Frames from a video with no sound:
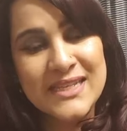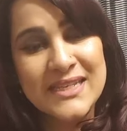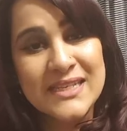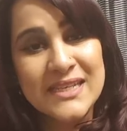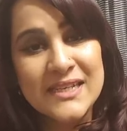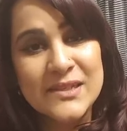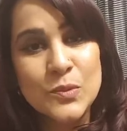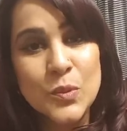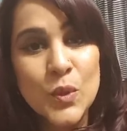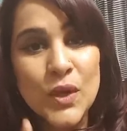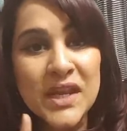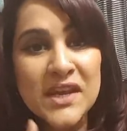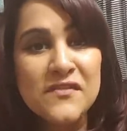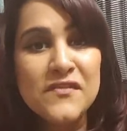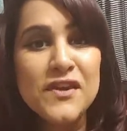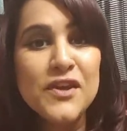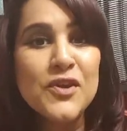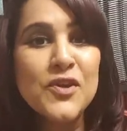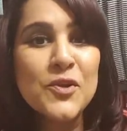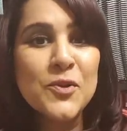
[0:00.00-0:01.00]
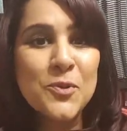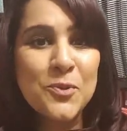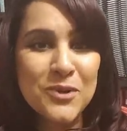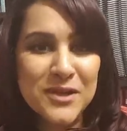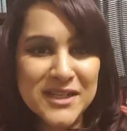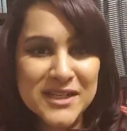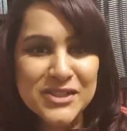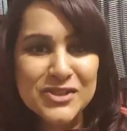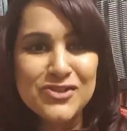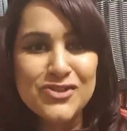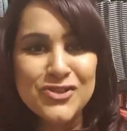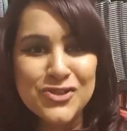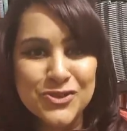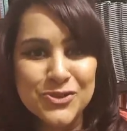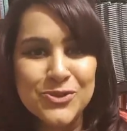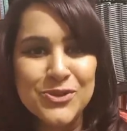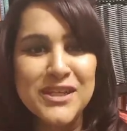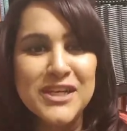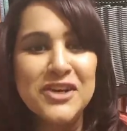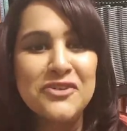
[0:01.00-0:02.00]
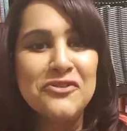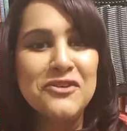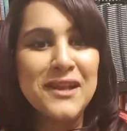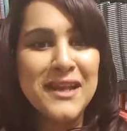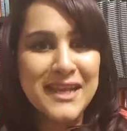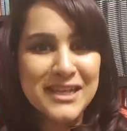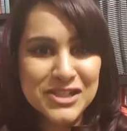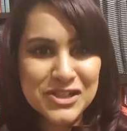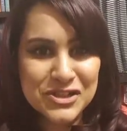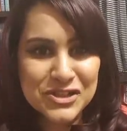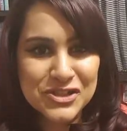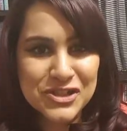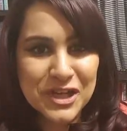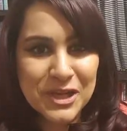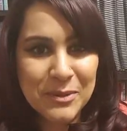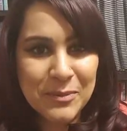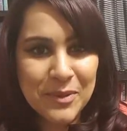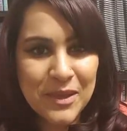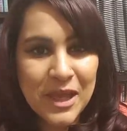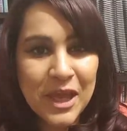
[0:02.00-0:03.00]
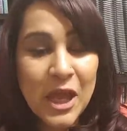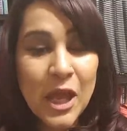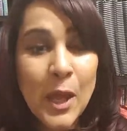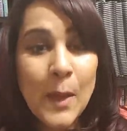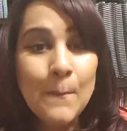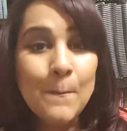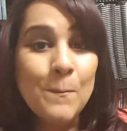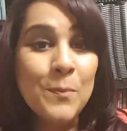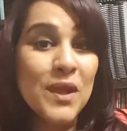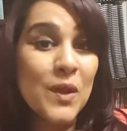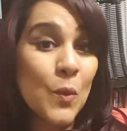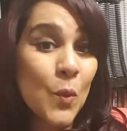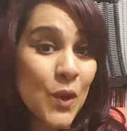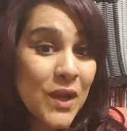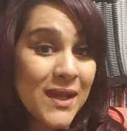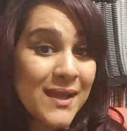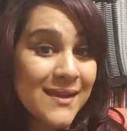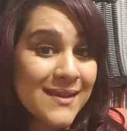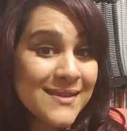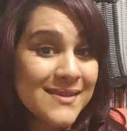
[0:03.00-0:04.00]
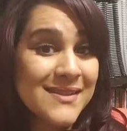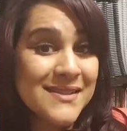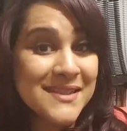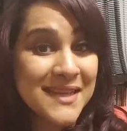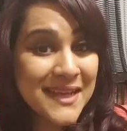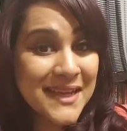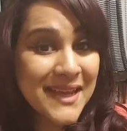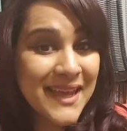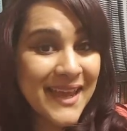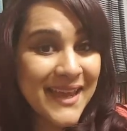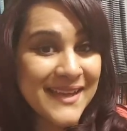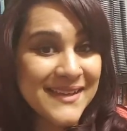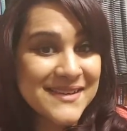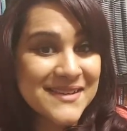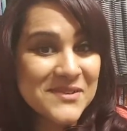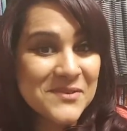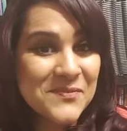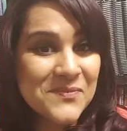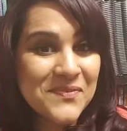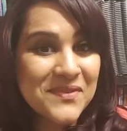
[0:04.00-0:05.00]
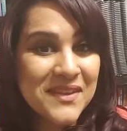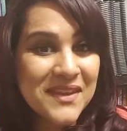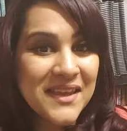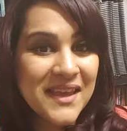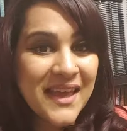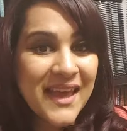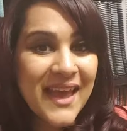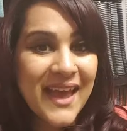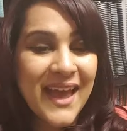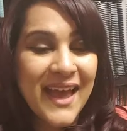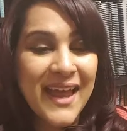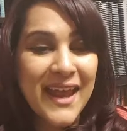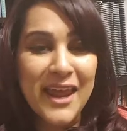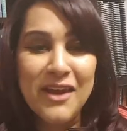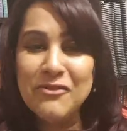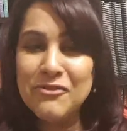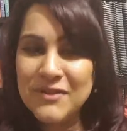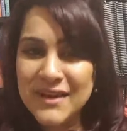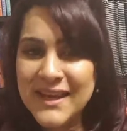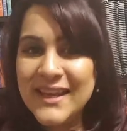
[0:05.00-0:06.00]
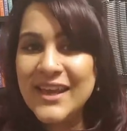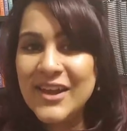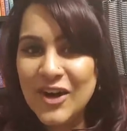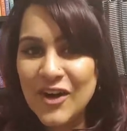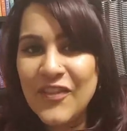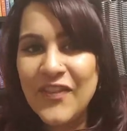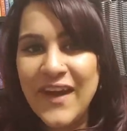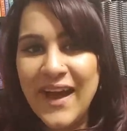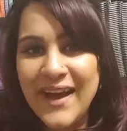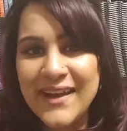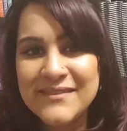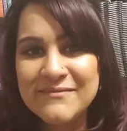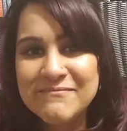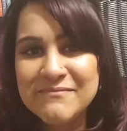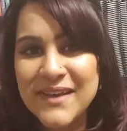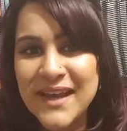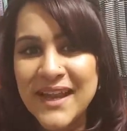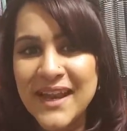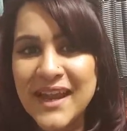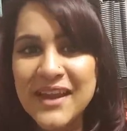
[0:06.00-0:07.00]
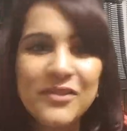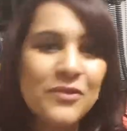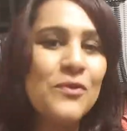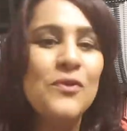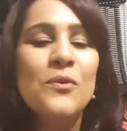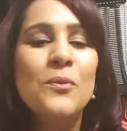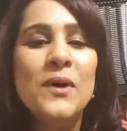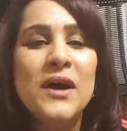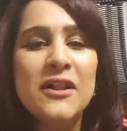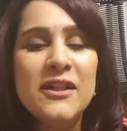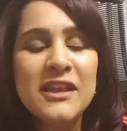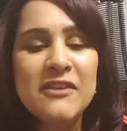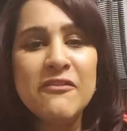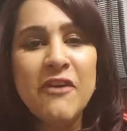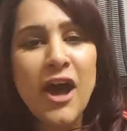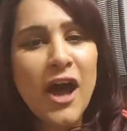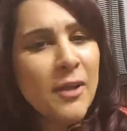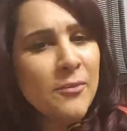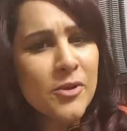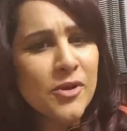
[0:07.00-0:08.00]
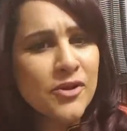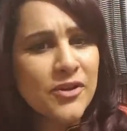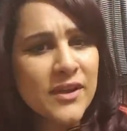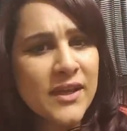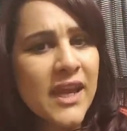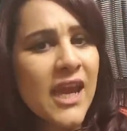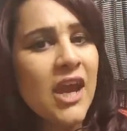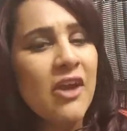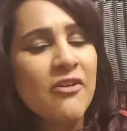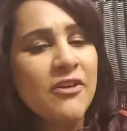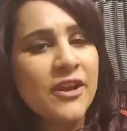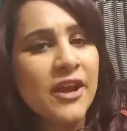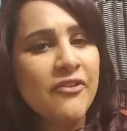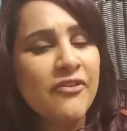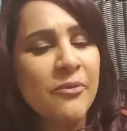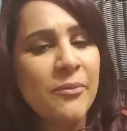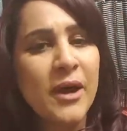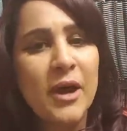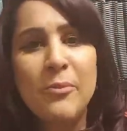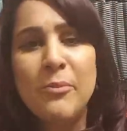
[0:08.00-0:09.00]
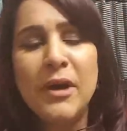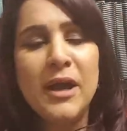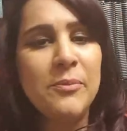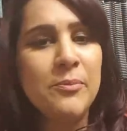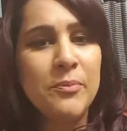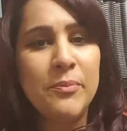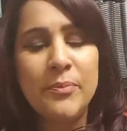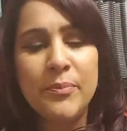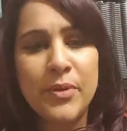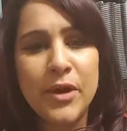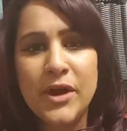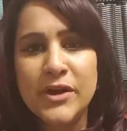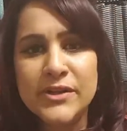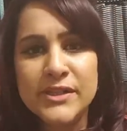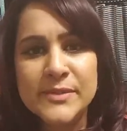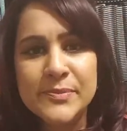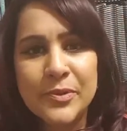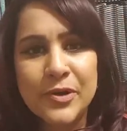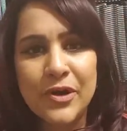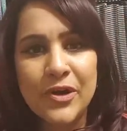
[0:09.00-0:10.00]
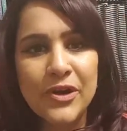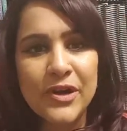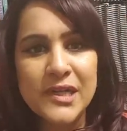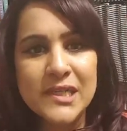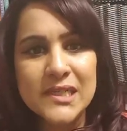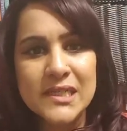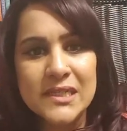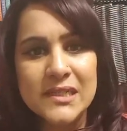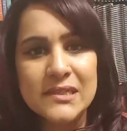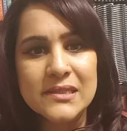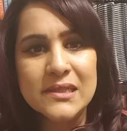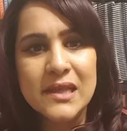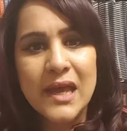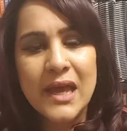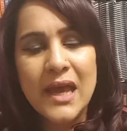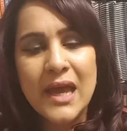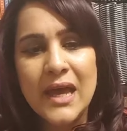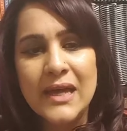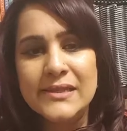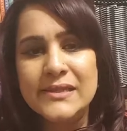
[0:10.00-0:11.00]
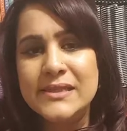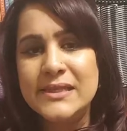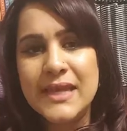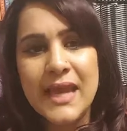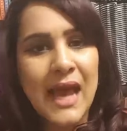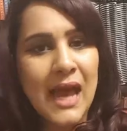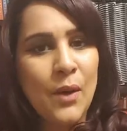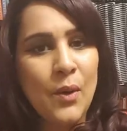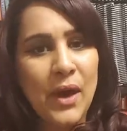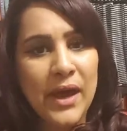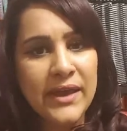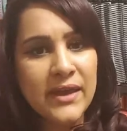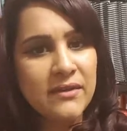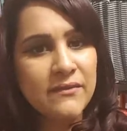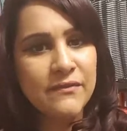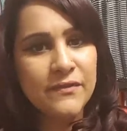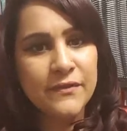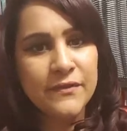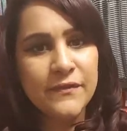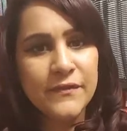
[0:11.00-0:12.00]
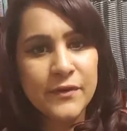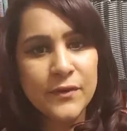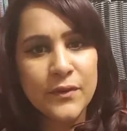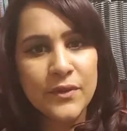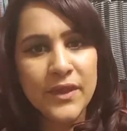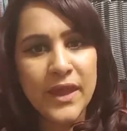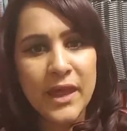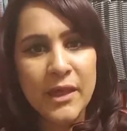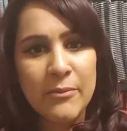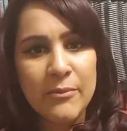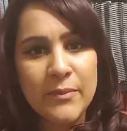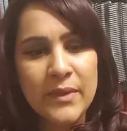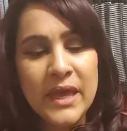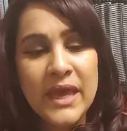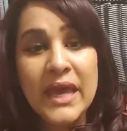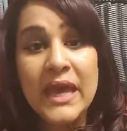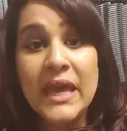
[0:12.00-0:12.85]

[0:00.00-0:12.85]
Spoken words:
He says, whatever you're not willing to do in a relationship, be willing to delegate. And I really got that. And I thought, well, if I'm not going to care enough about my partner's priorities and see how I can fulfill them,